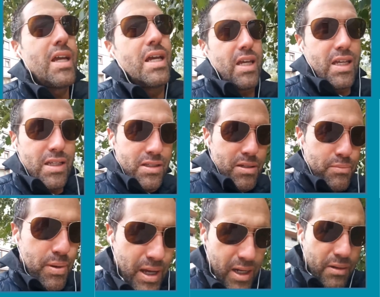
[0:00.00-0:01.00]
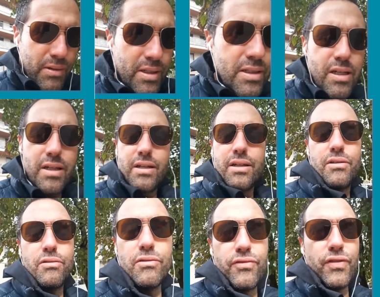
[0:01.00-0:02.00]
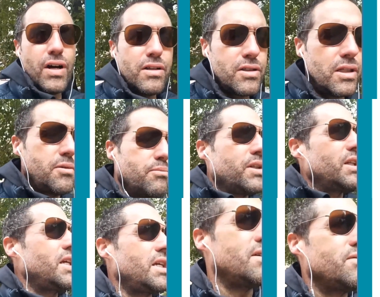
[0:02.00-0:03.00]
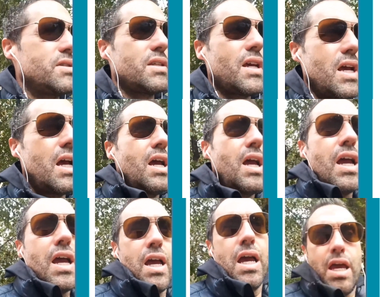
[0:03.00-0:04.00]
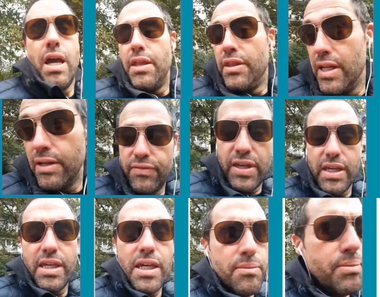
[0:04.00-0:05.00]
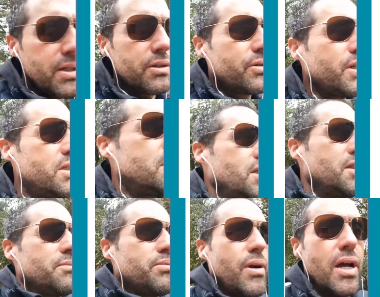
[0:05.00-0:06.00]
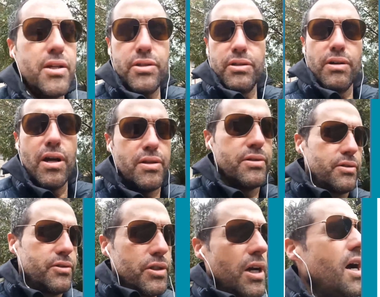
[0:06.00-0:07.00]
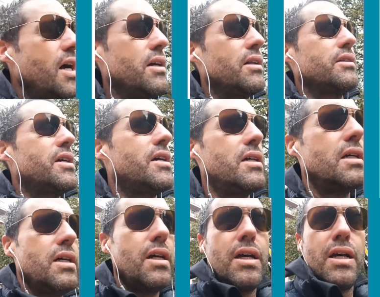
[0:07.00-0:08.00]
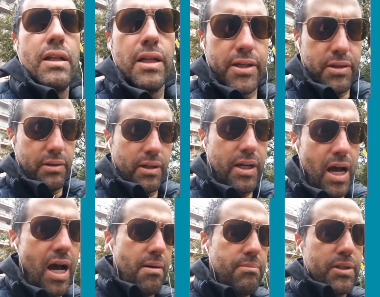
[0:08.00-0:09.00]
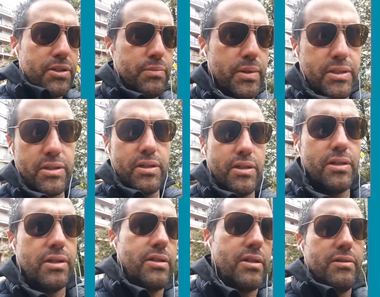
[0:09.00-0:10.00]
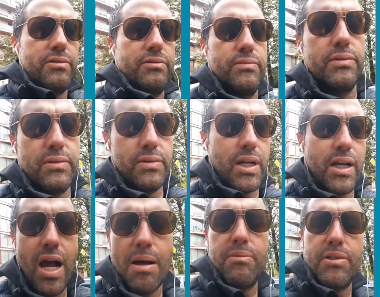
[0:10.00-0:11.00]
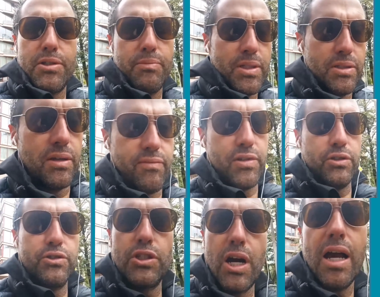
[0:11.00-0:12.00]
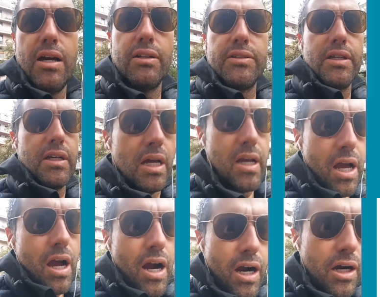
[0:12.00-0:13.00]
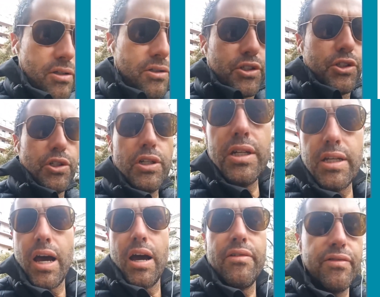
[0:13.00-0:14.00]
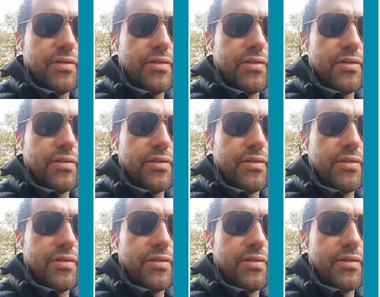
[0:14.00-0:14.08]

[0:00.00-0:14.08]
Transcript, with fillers: It's a parent who falsely believes that if they keep increasing the pressure on their child, like their accomplishments, the, the accomplishments of their child aren't good enough,